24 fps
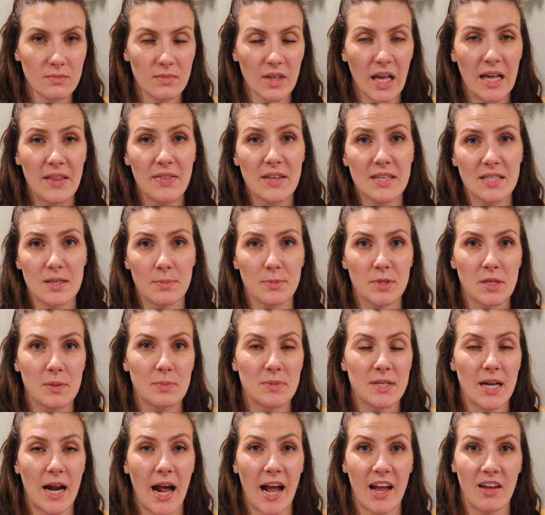and the symptoms
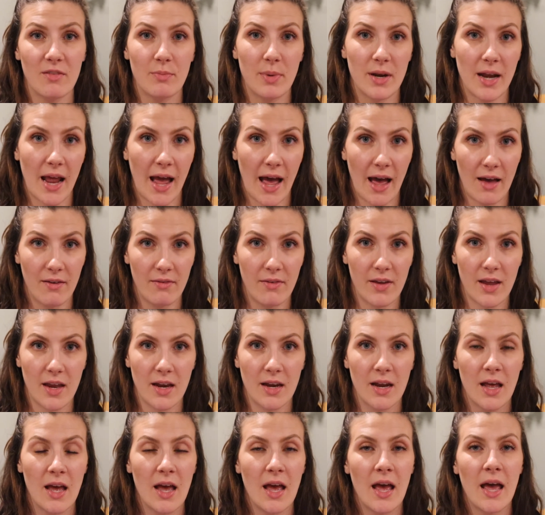that I have been having,
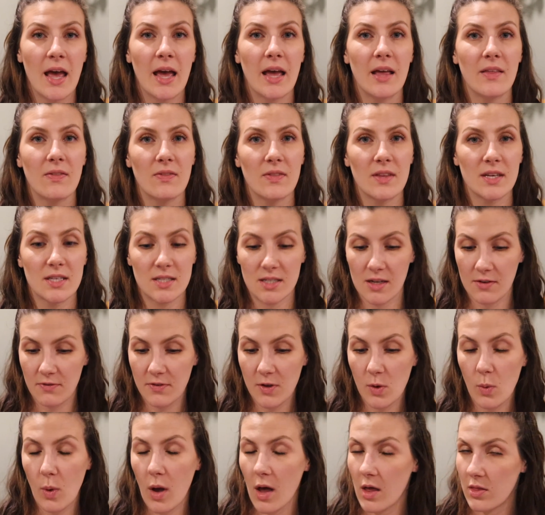and list a
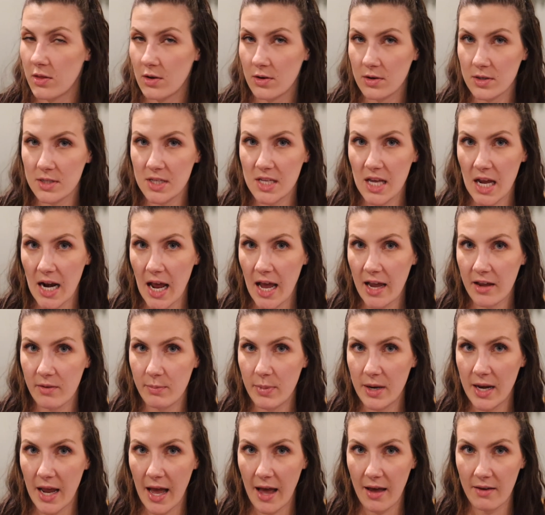few others that I have
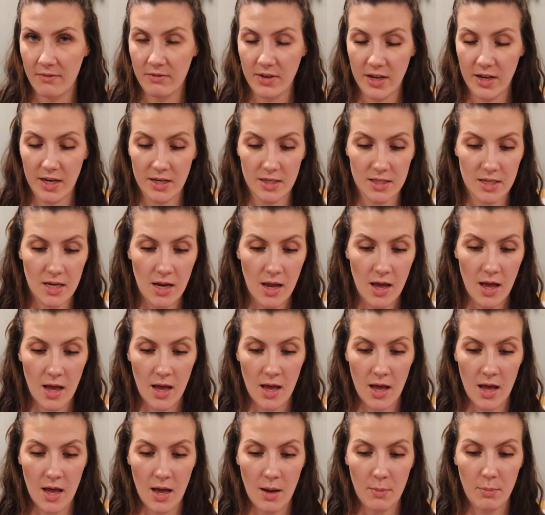been having.
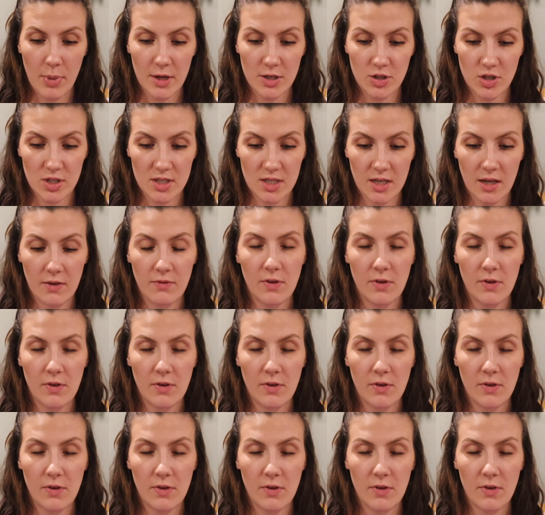But just to give